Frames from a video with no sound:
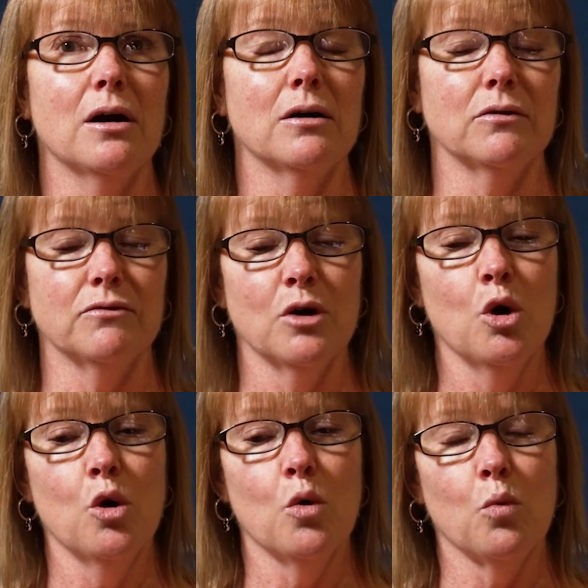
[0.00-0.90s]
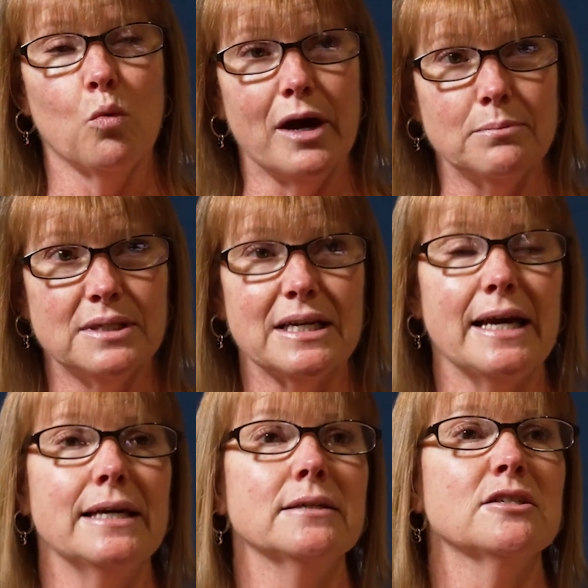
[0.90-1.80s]
of
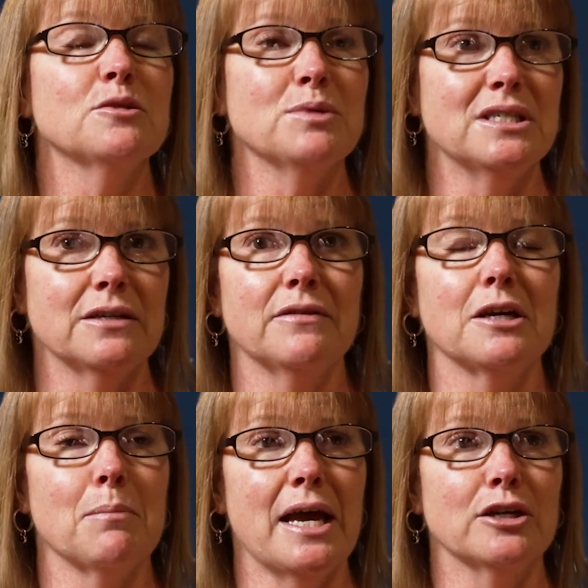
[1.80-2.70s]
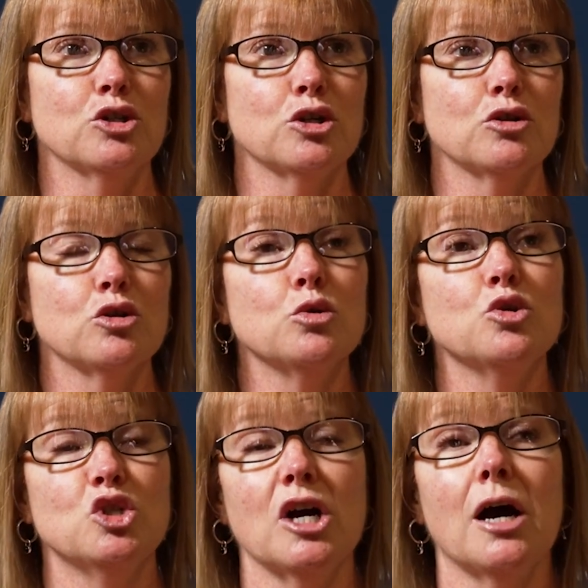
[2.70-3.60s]
website-specific managers
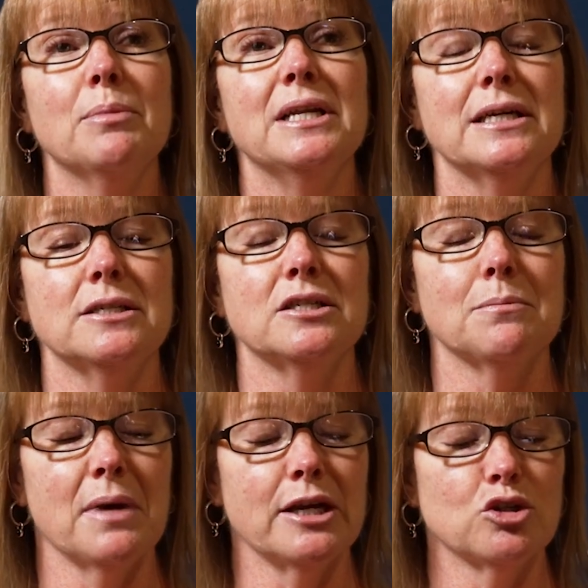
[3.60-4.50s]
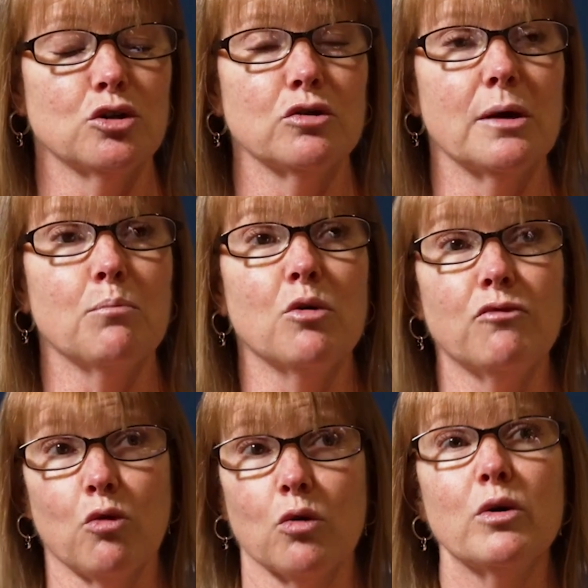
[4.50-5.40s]
whose job it is to make sure that
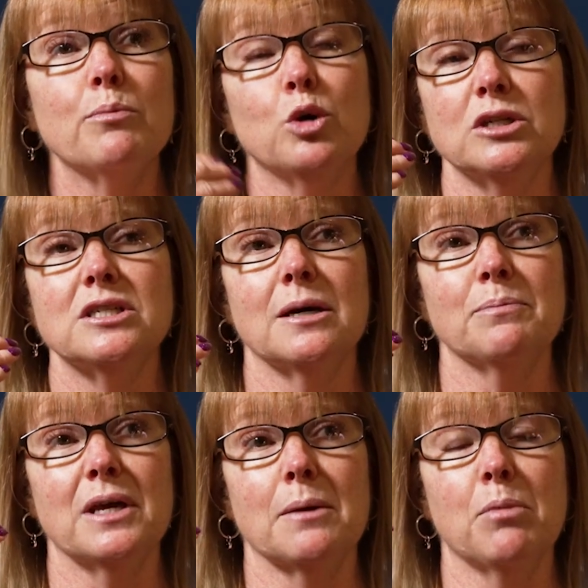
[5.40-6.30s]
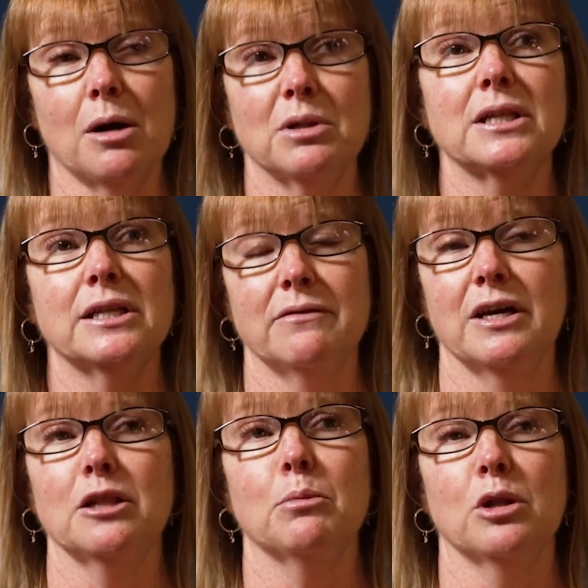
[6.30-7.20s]
before we put something publicly
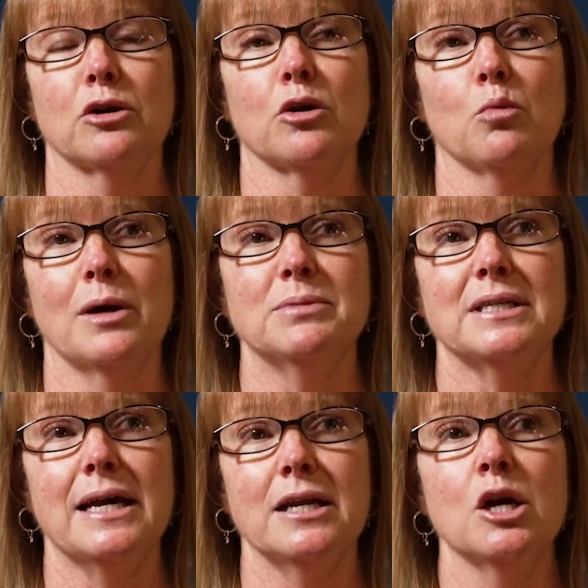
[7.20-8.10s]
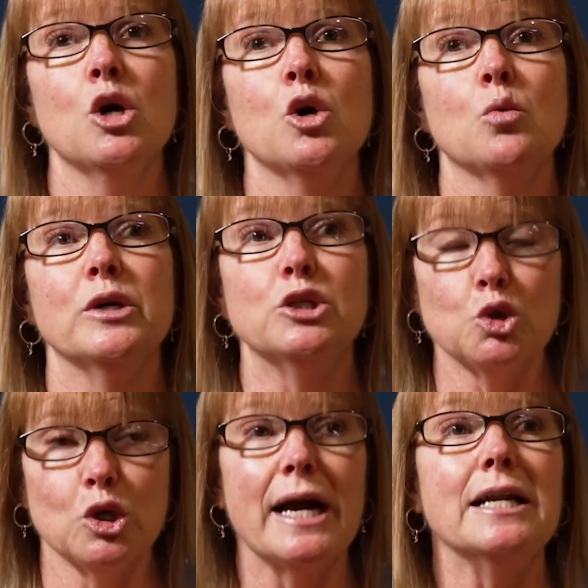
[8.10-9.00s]
available on our website, we
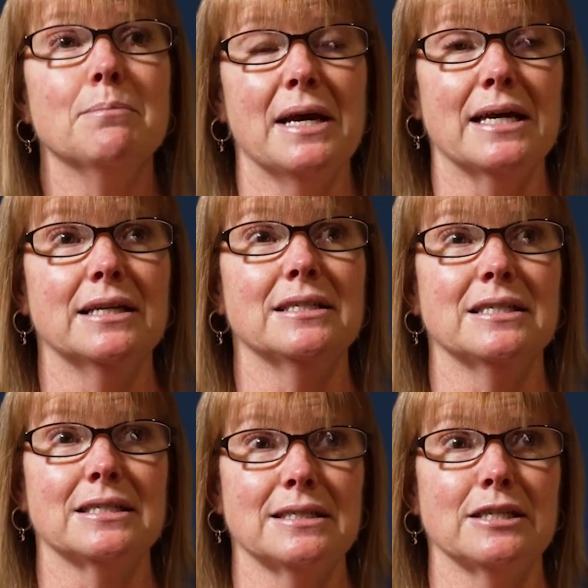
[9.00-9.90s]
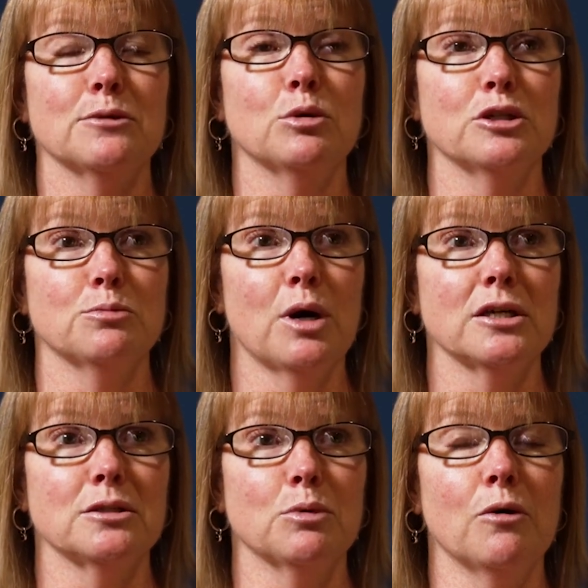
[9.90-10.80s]
try to make it as accessible as
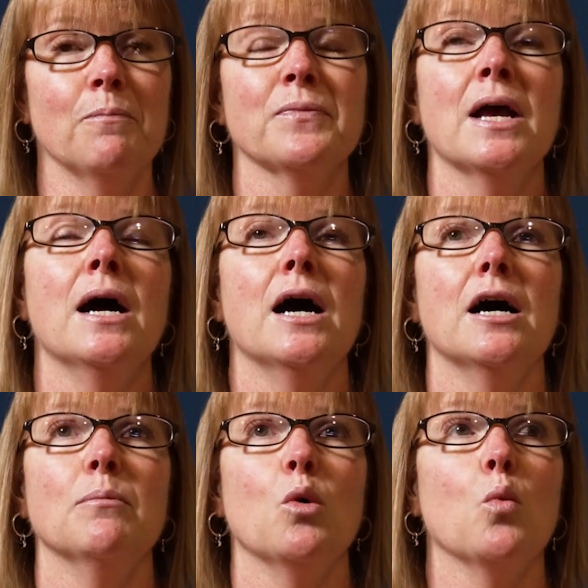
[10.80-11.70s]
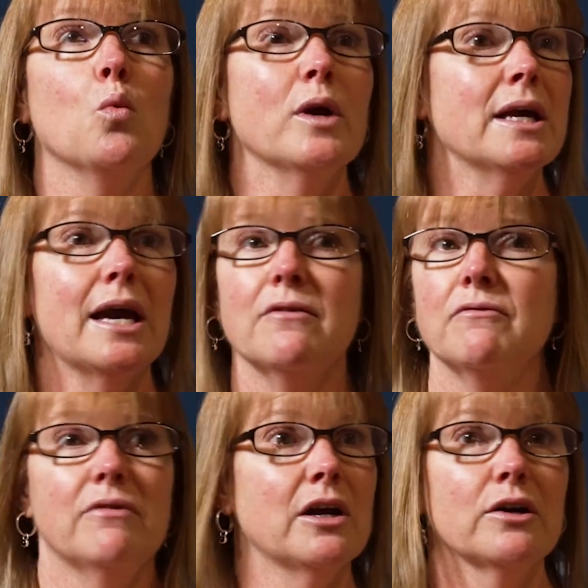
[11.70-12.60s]
possible. Um, we have
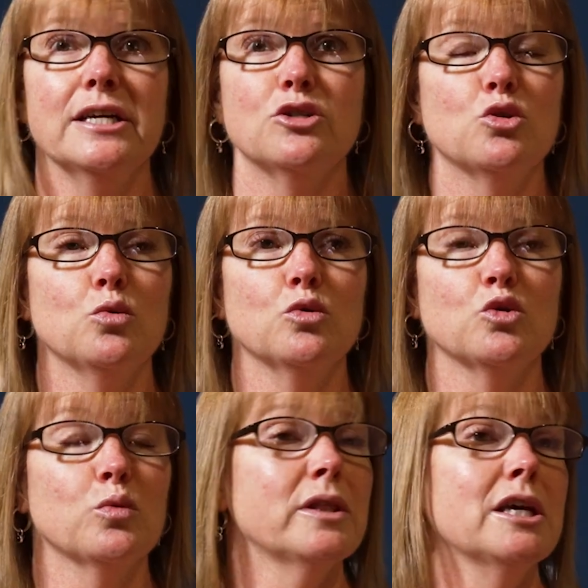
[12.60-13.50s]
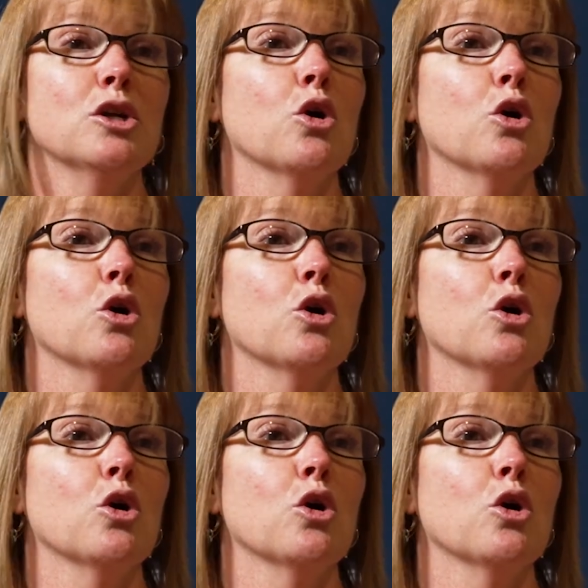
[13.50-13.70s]
various tools within